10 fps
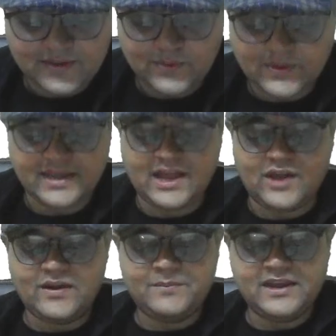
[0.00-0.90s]
Okay,
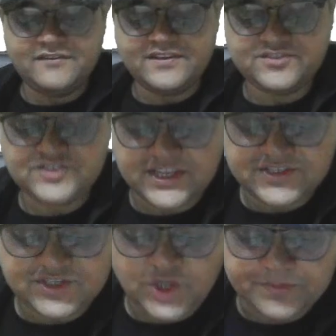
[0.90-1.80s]
now Abhinav has
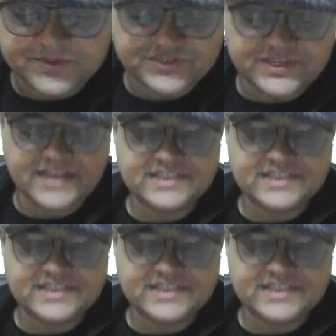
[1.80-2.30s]
changed the options and